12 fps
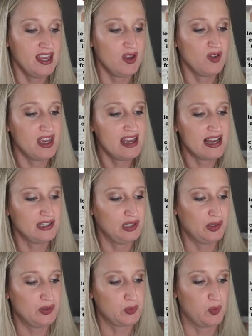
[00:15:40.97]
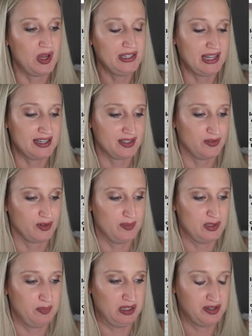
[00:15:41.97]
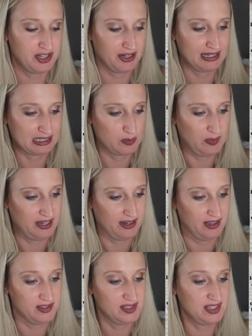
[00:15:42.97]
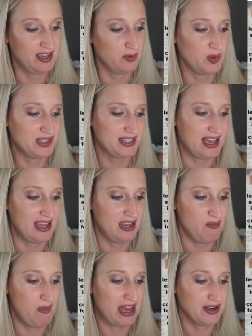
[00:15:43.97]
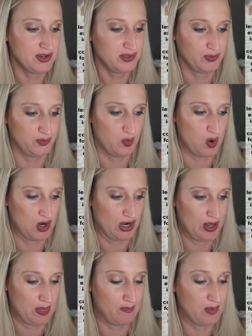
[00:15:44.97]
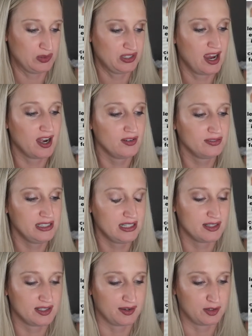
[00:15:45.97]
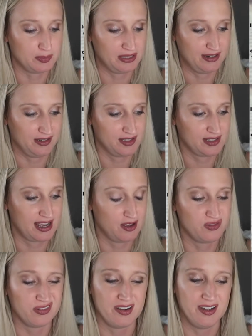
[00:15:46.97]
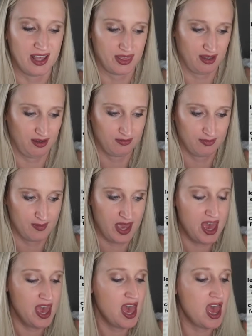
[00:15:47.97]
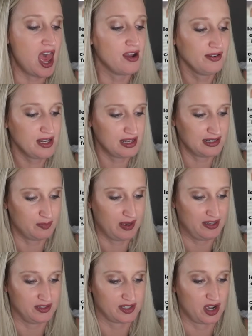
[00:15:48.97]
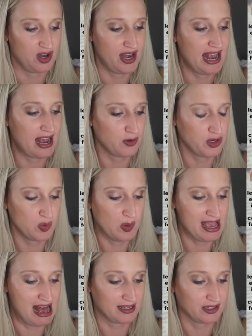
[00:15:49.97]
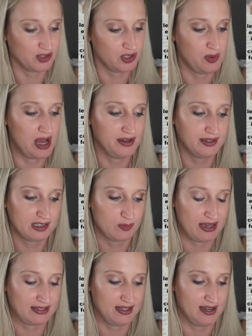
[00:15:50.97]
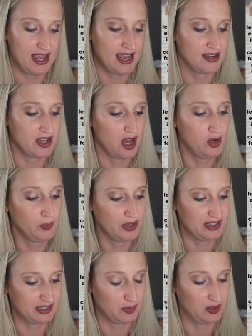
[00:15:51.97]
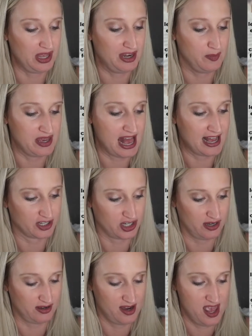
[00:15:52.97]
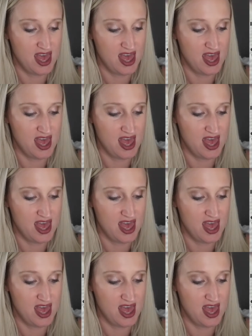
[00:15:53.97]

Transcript: If he had learned one lesson from his military experience, it was that in matters of war, the most carefully considered plans count for nothing. Everything depends on how you react to unexpected and unpredictable enemy action,